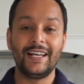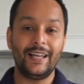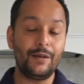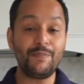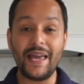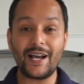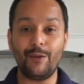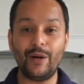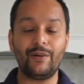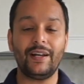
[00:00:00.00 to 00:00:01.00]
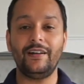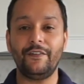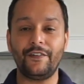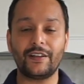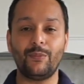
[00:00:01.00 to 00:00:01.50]
it may come out and
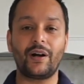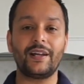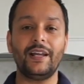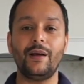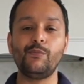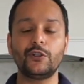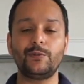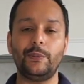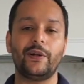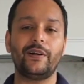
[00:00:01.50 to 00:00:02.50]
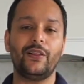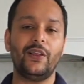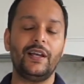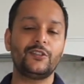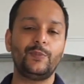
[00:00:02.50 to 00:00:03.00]
affect the market, and most people are going to
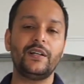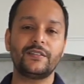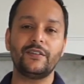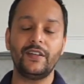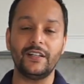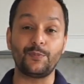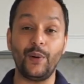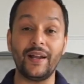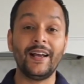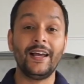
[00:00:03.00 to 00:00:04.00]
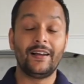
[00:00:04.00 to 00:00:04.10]
think it's because of this. But